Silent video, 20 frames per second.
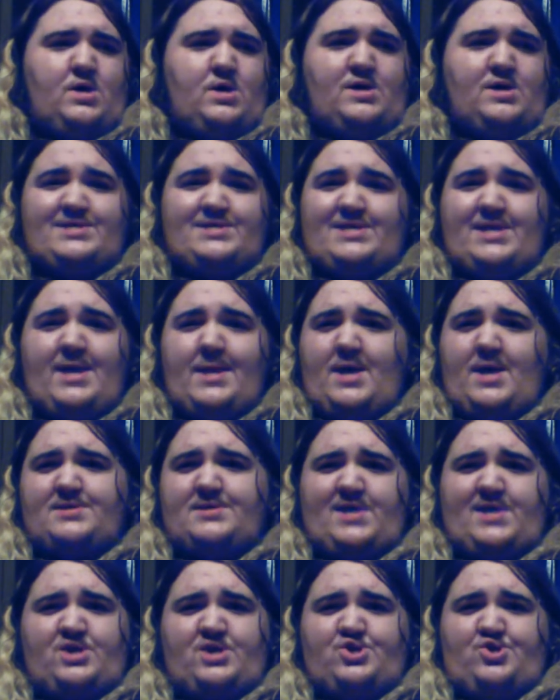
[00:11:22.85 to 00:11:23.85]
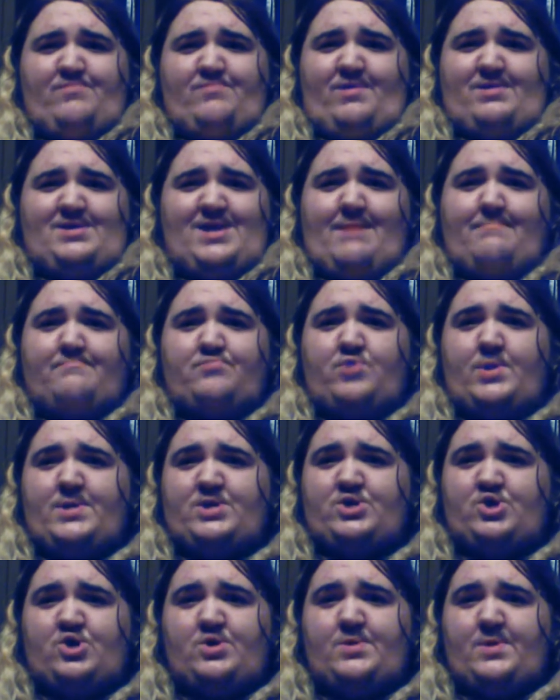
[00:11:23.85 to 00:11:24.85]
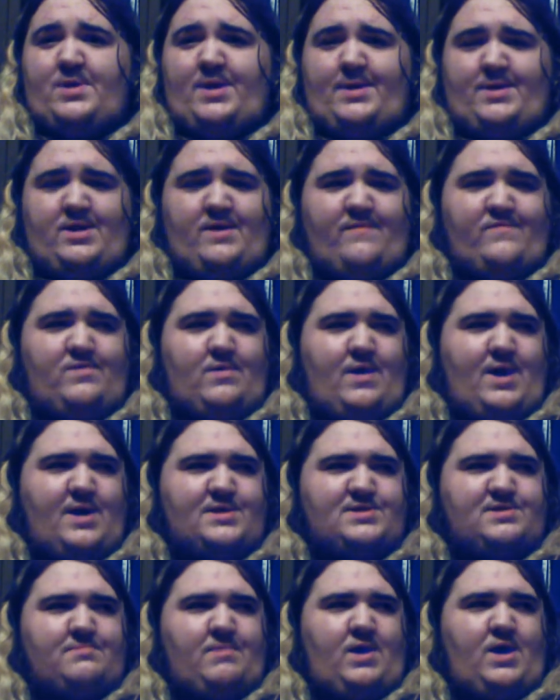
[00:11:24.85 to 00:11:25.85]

TNA has actually been getting pretty good lately, if you ask me.